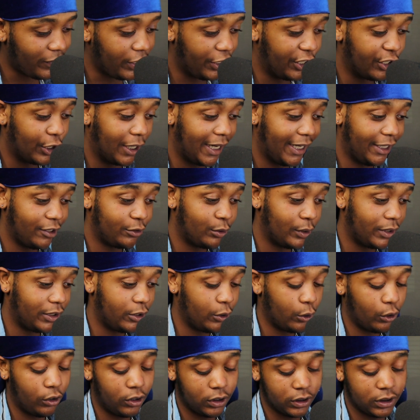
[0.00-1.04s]
Your hatred
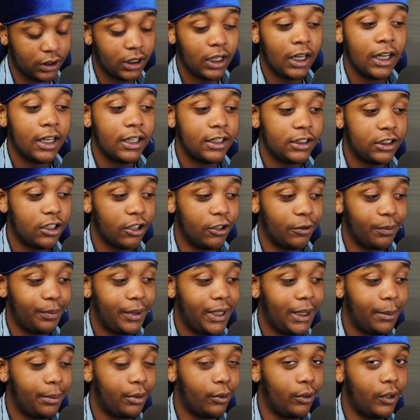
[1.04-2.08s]
towards certain
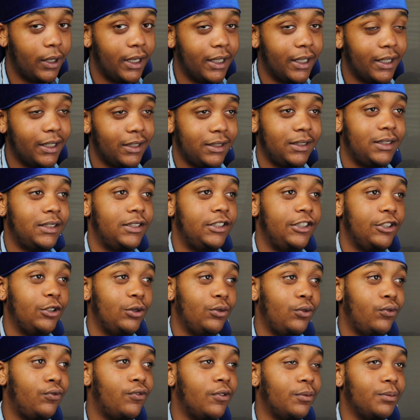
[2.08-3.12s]
people is
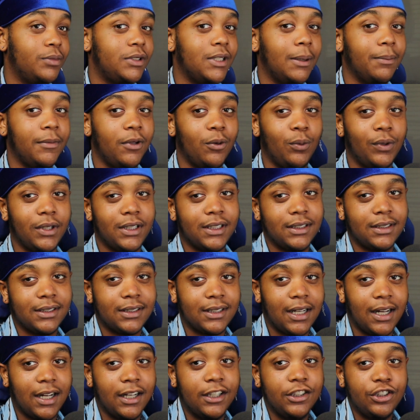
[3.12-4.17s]
due from something within
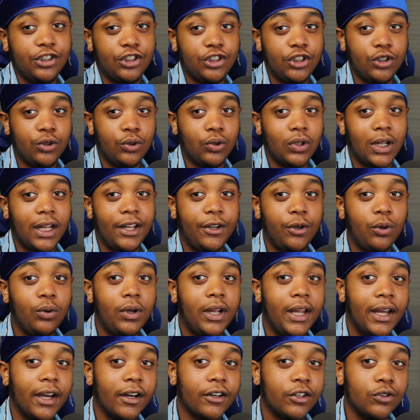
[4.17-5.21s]
inside you that you
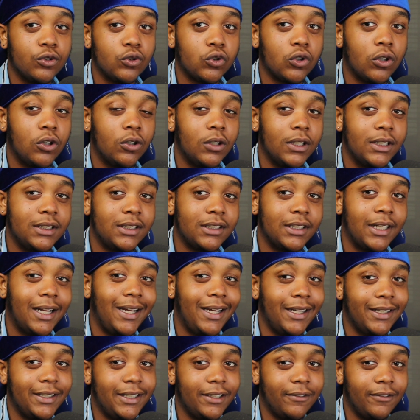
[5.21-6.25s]
can't control. It's
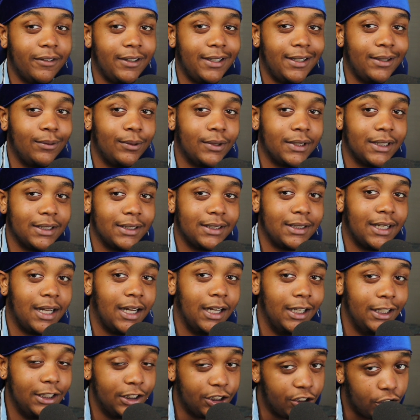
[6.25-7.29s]
negativity within
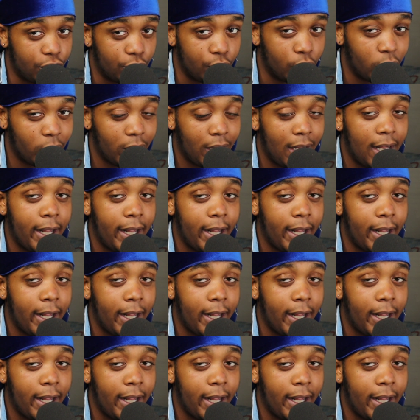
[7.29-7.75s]
inside you.